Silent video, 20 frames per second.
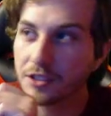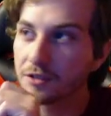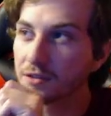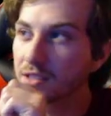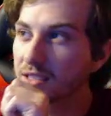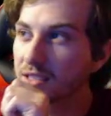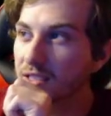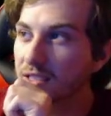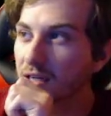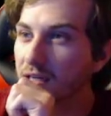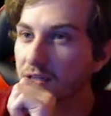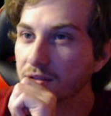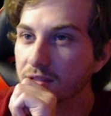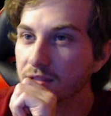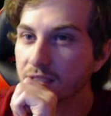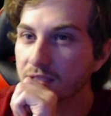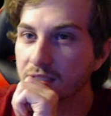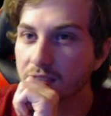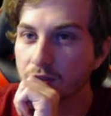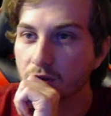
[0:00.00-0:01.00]
desire
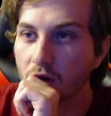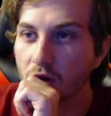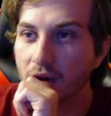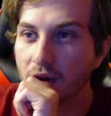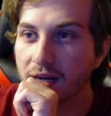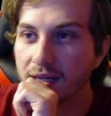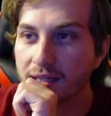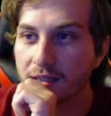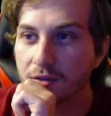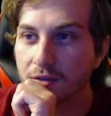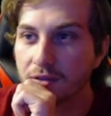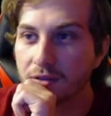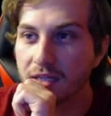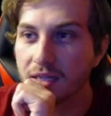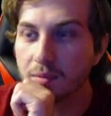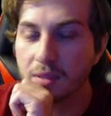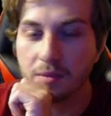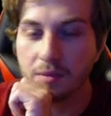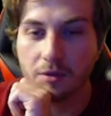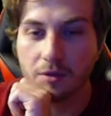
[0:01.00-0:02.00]
to try to
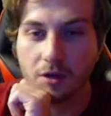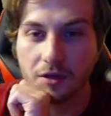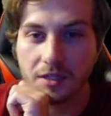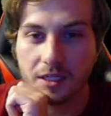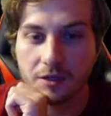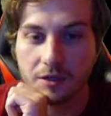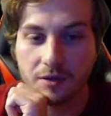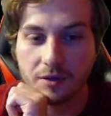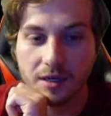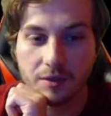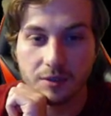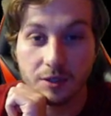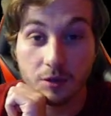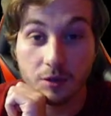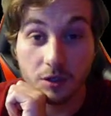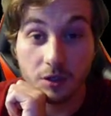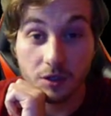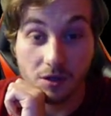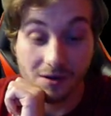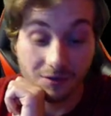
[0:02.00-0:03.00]
entertain people on the internet when you
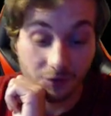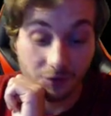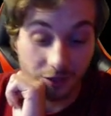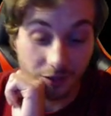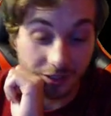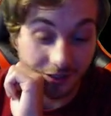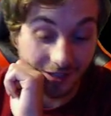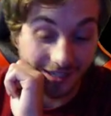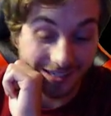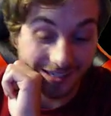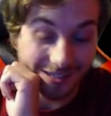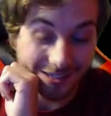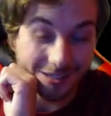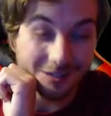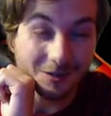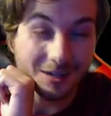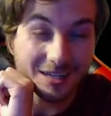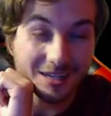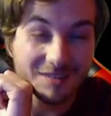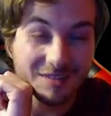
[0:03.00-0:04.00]
look over and you're like,
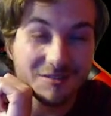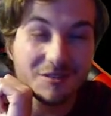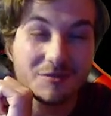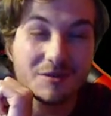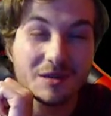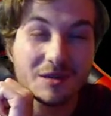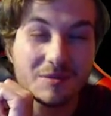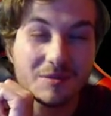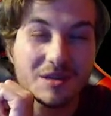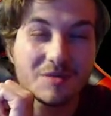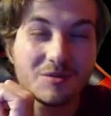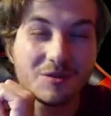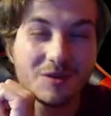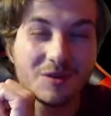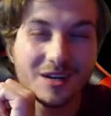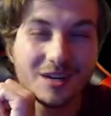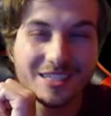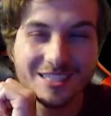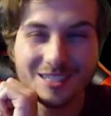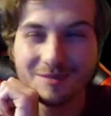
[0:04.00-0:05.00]
"Oh, I have 3 people
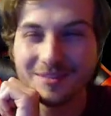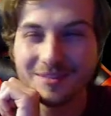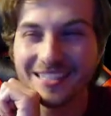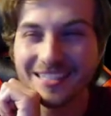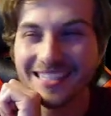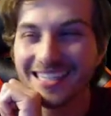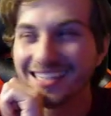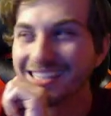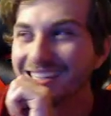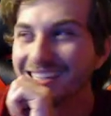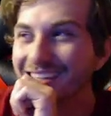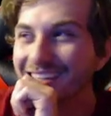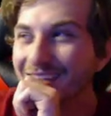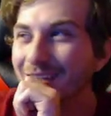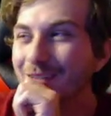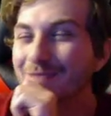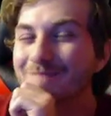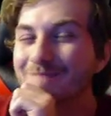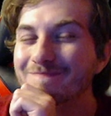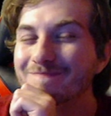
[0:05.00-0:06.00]
watching me."
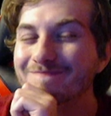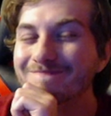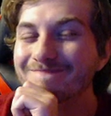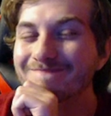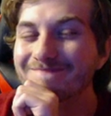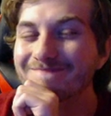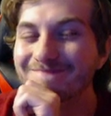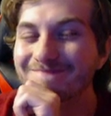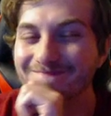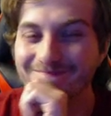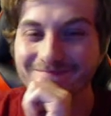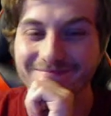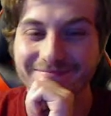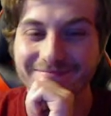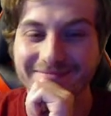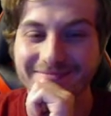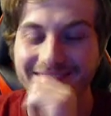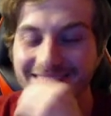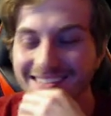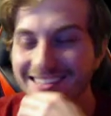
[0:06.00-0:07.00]

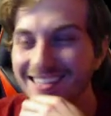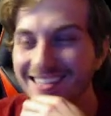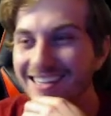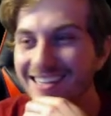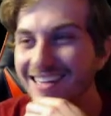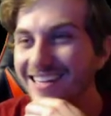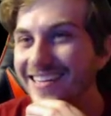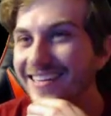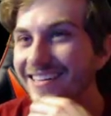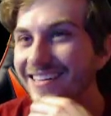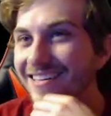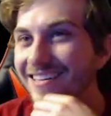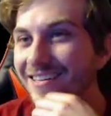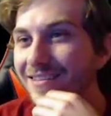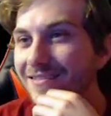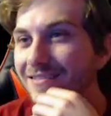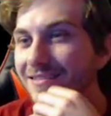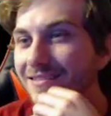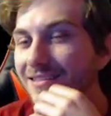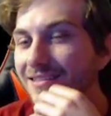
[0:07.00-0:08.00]
You
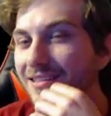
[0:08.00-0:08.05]
know?